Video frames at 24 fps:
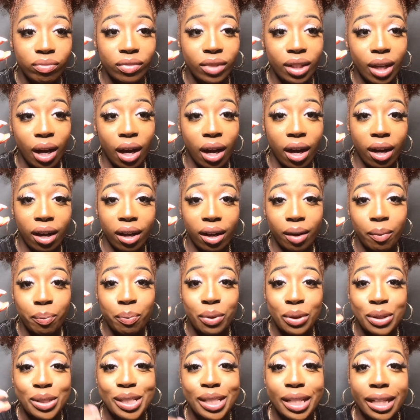a
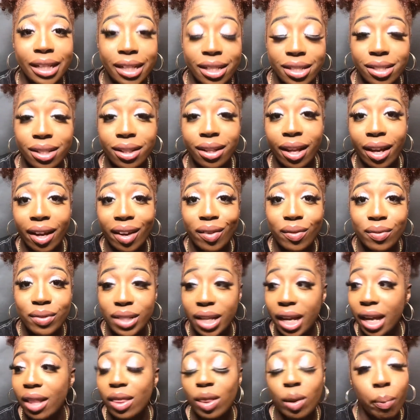percentage left
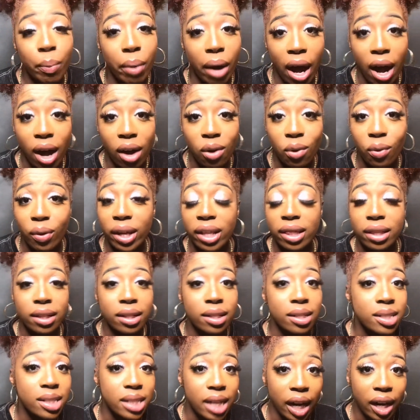in the bottle, in the
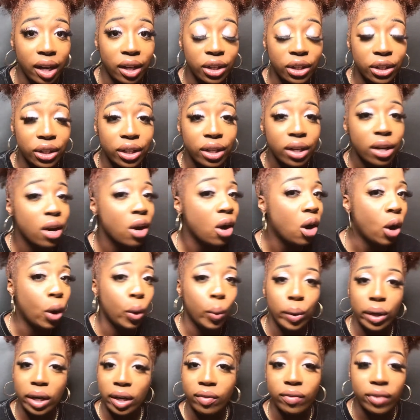container, or
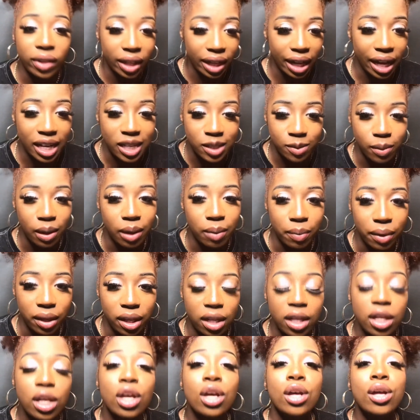whatever the case may be,
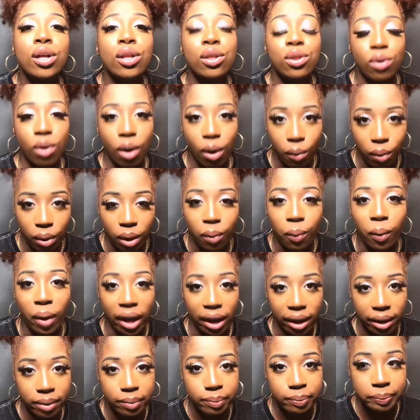throw it away.
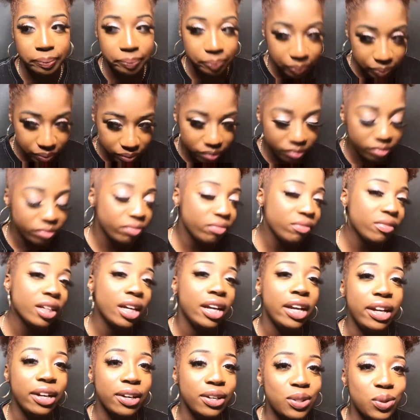
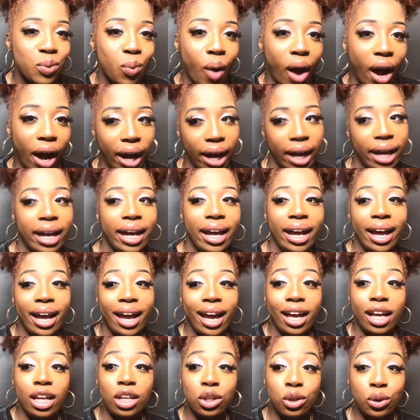Here's why.
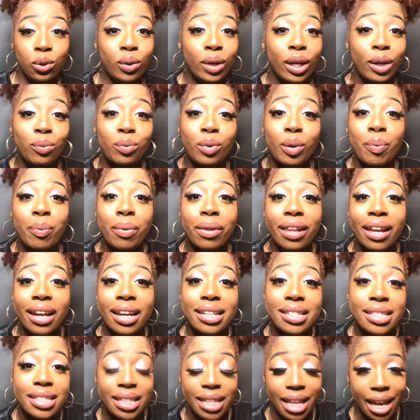You can
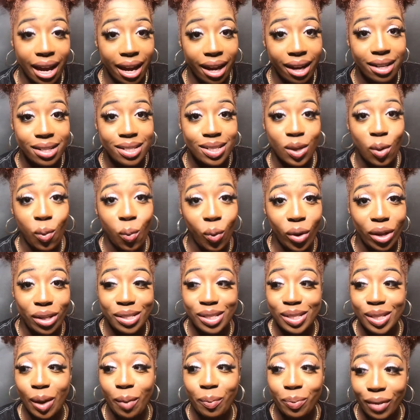replace that with
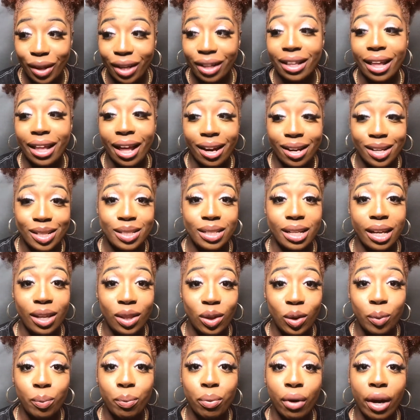something that is either
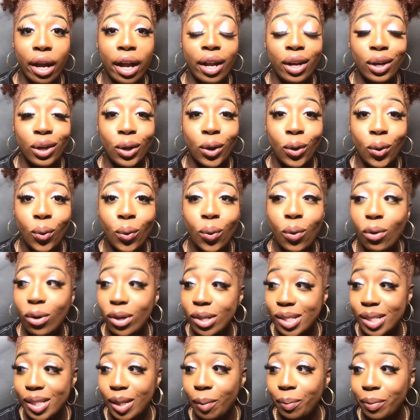brand new or
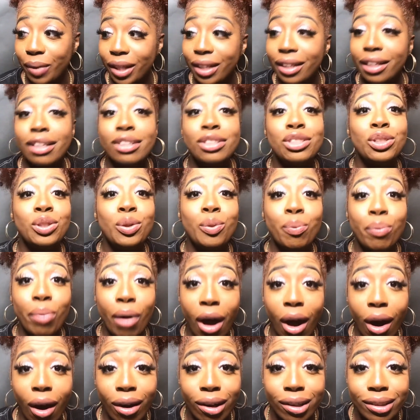something that you
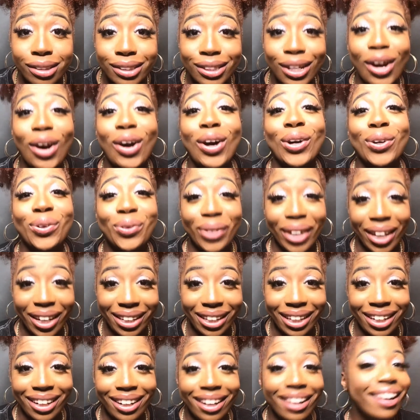bought
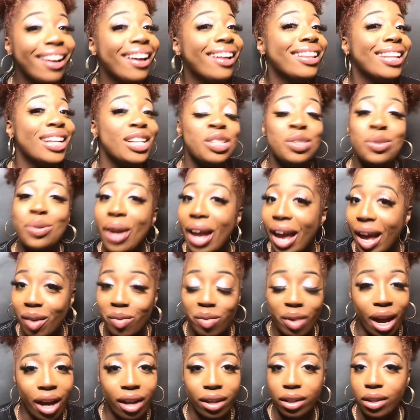already that you have
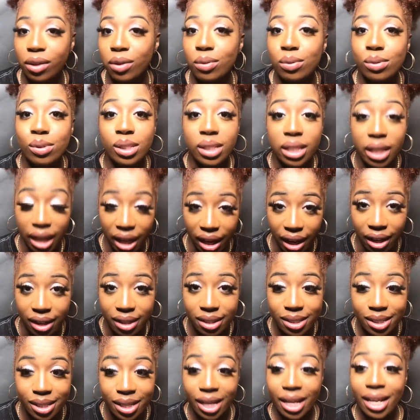not used
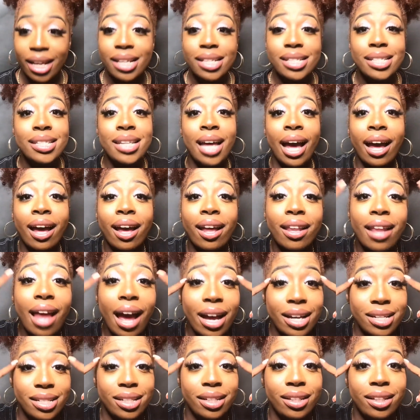yet.
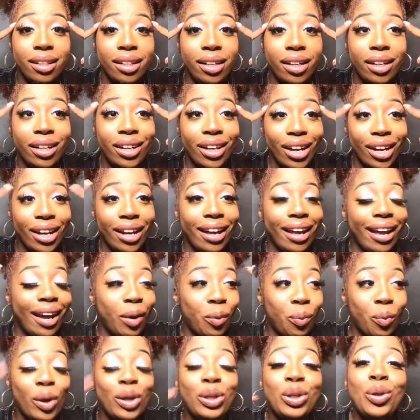Psychologically,
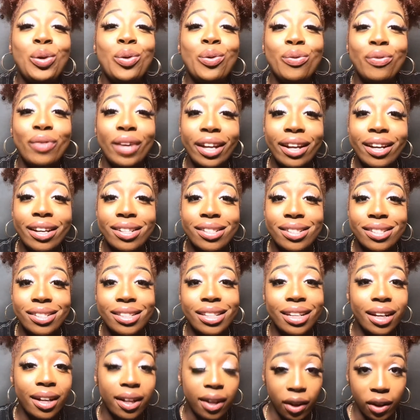when you finish
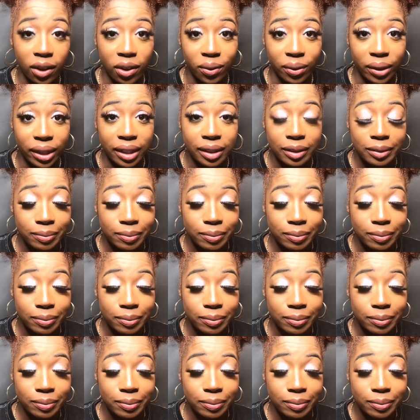decluttering,